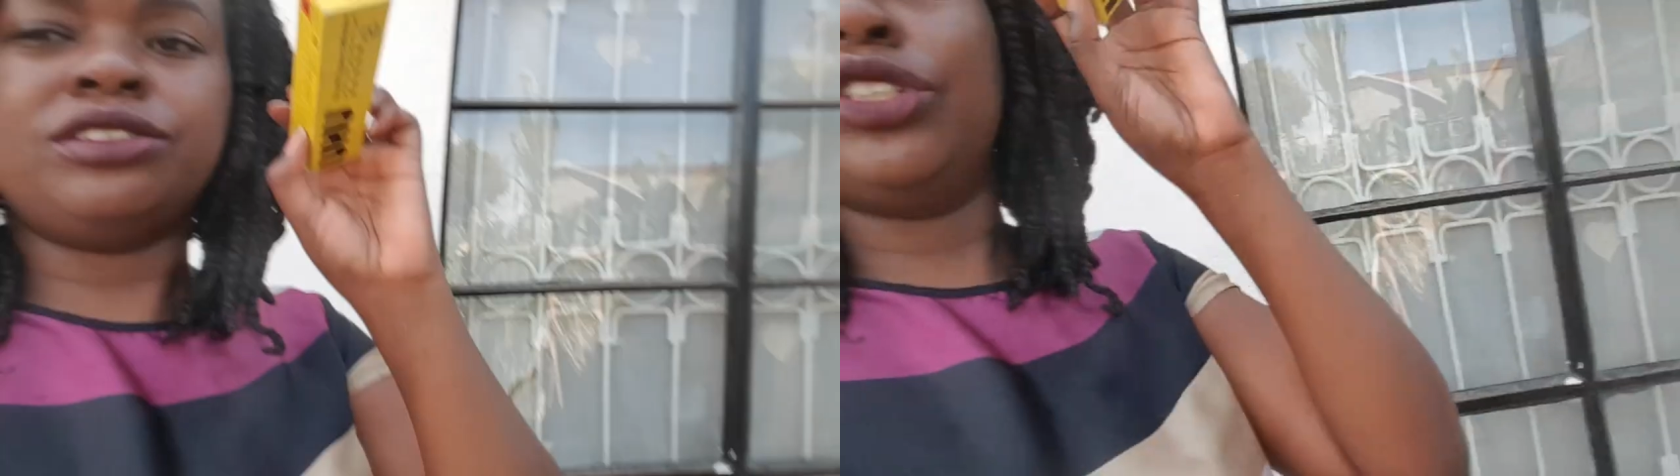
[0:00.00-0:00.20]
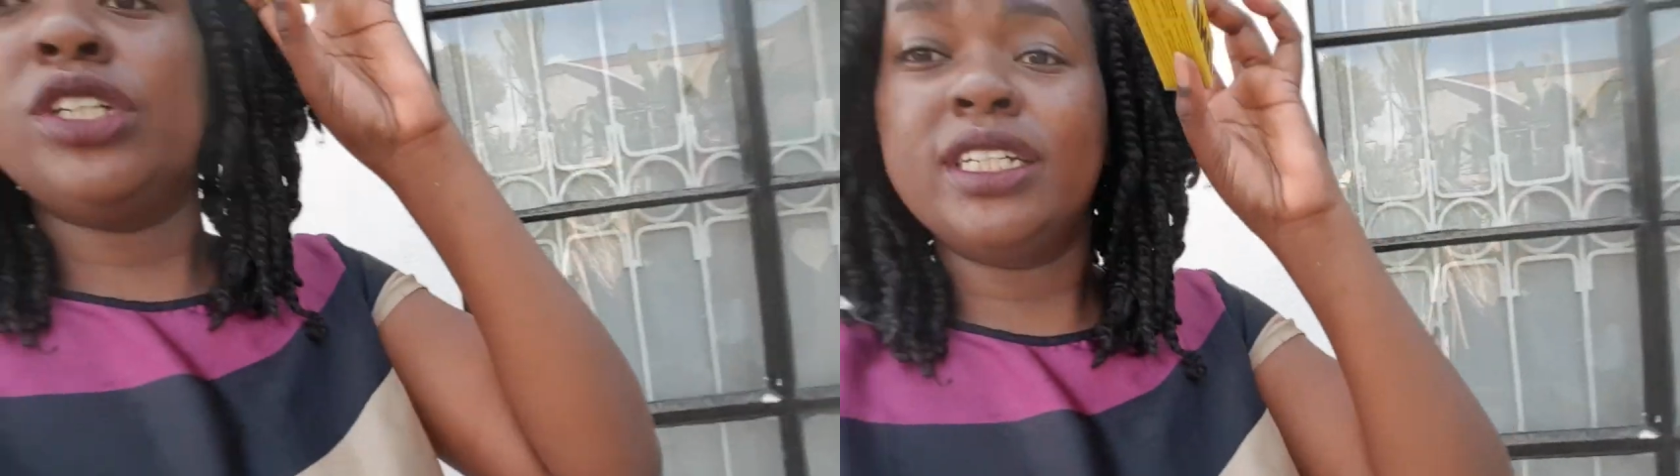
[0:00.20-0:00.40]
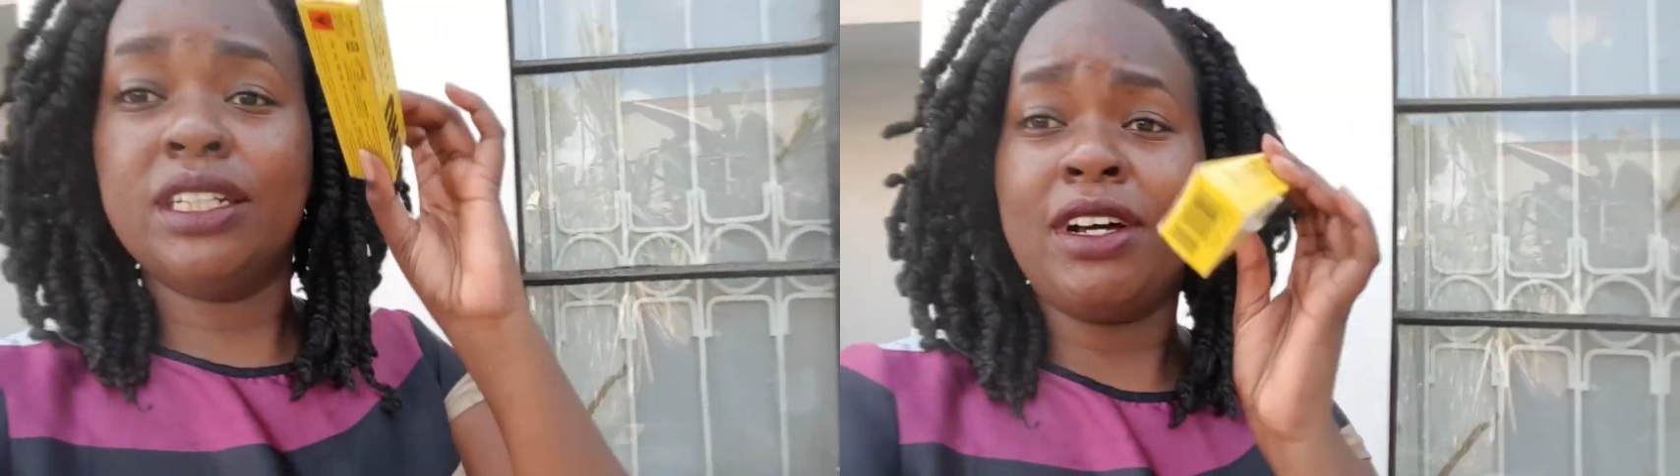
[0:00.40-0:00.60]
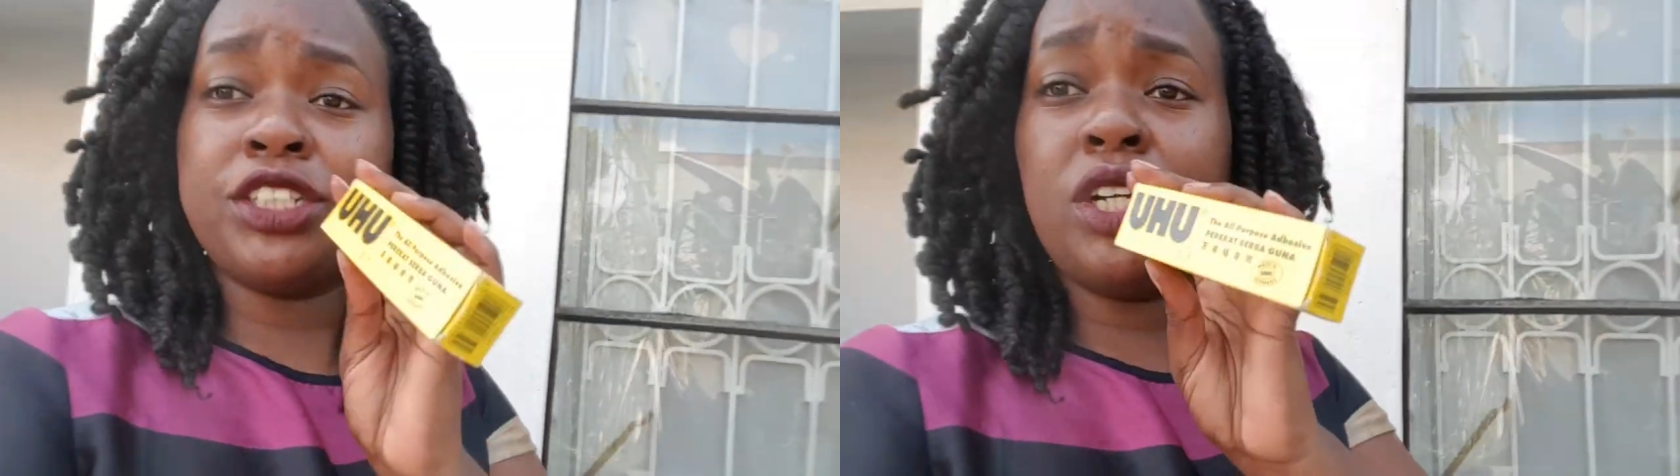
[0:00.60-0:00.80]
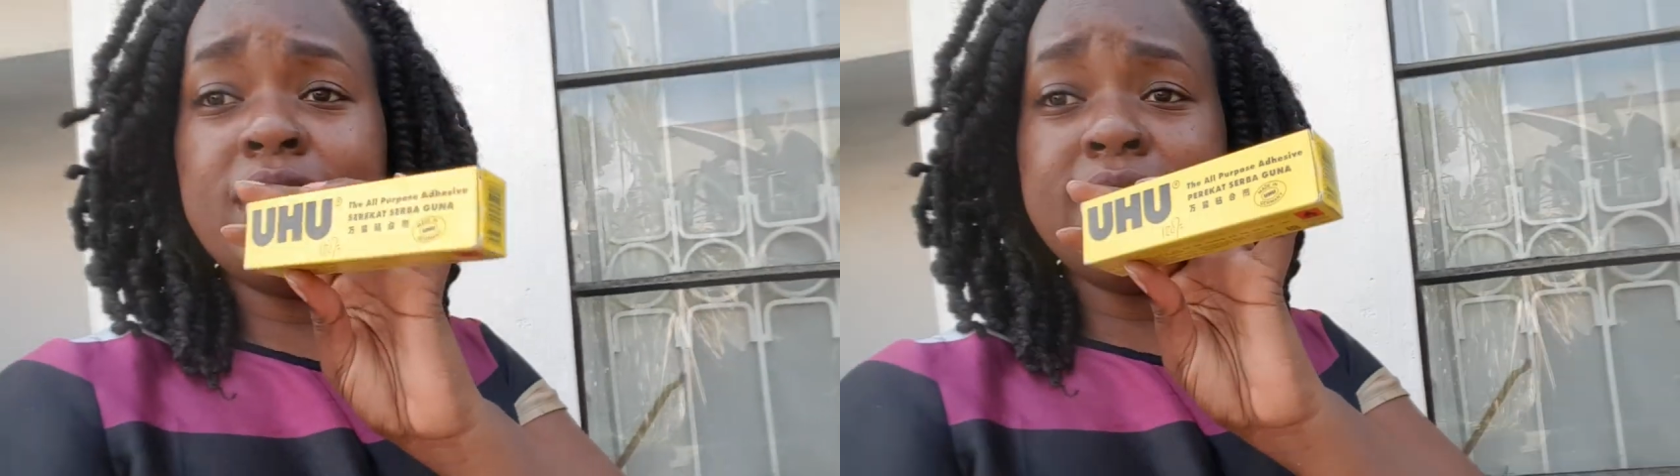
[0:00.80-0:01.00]
You guys have
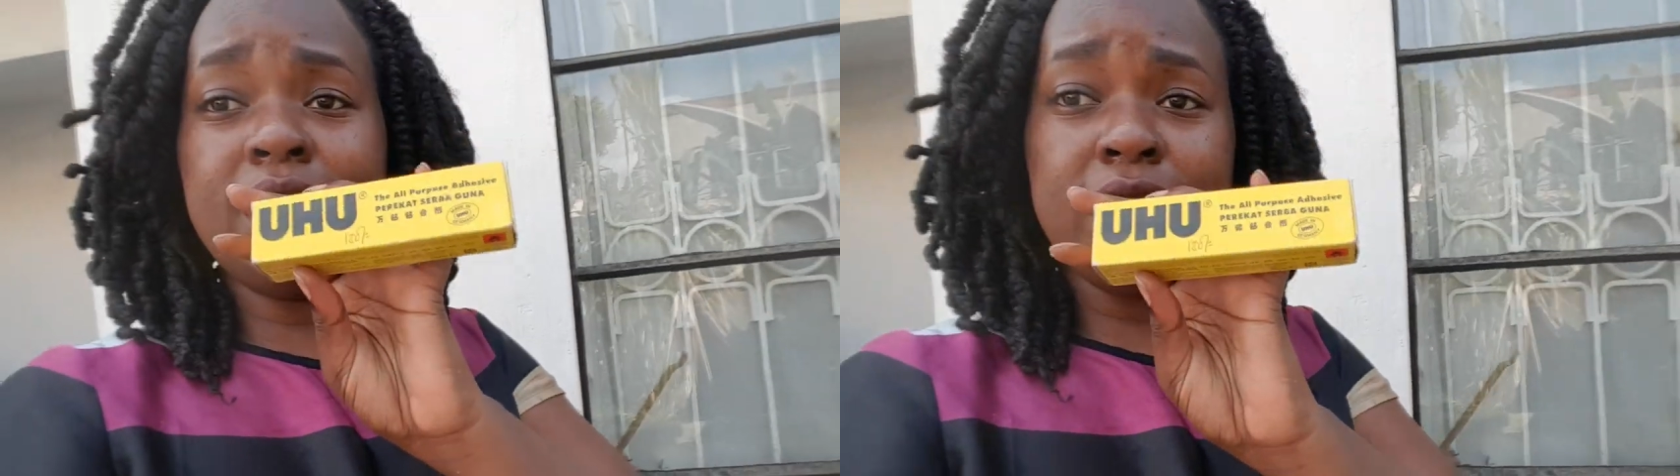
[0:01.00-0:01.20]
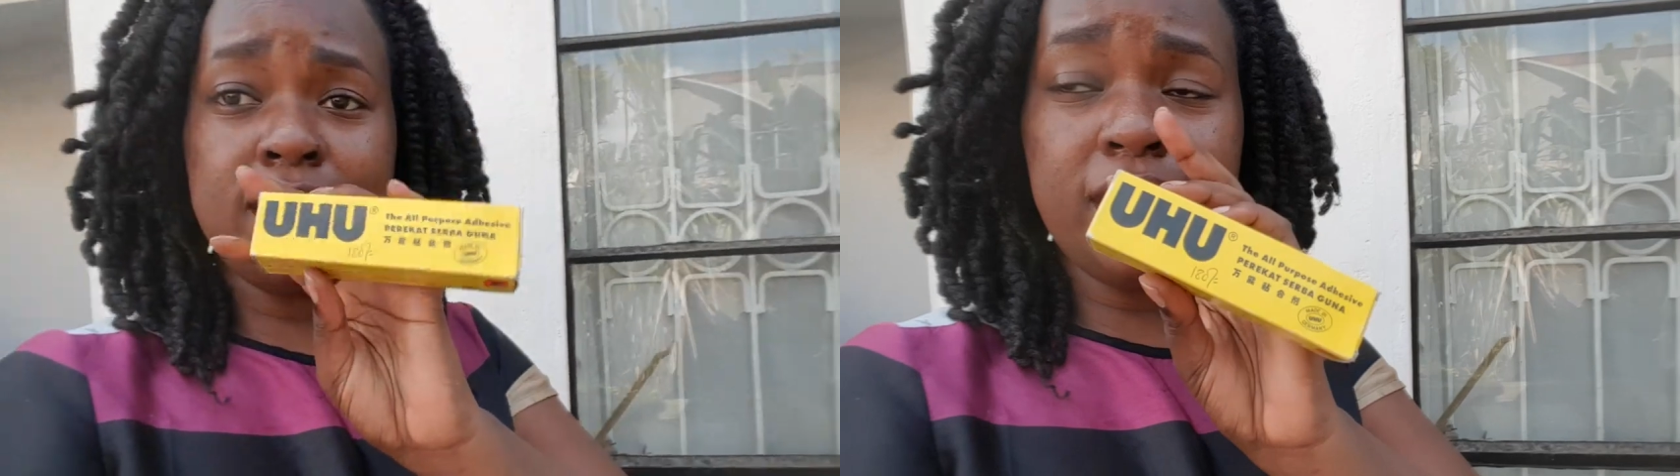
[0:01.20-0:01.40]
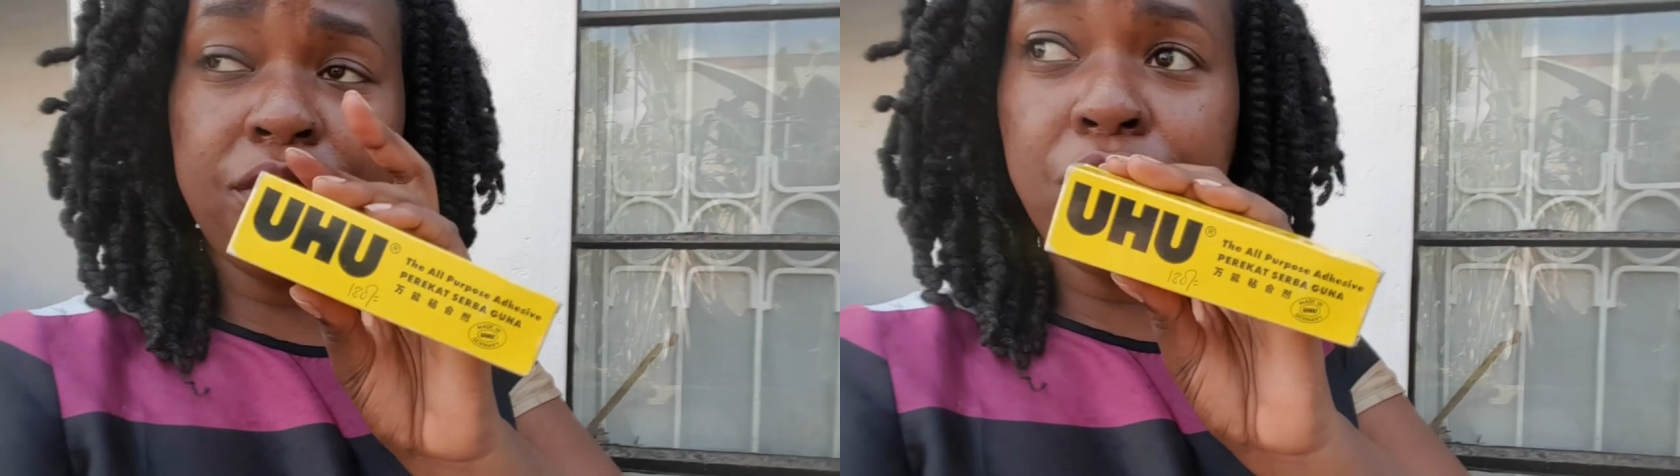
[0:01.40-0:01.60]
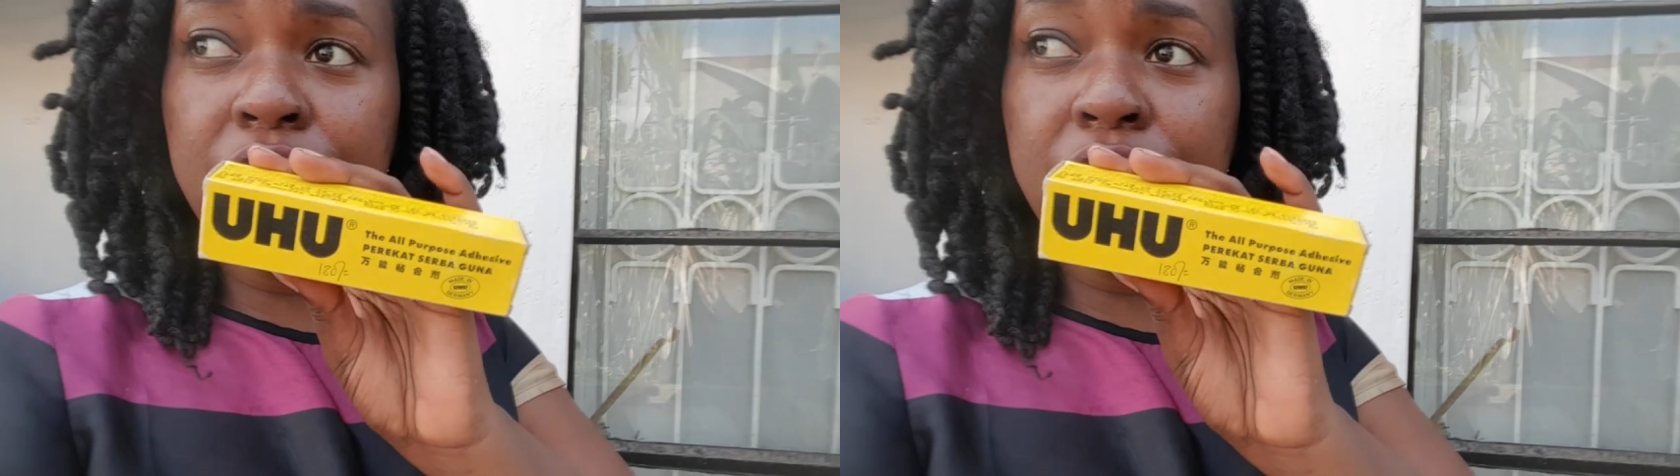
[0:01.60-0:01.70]
actually seen it in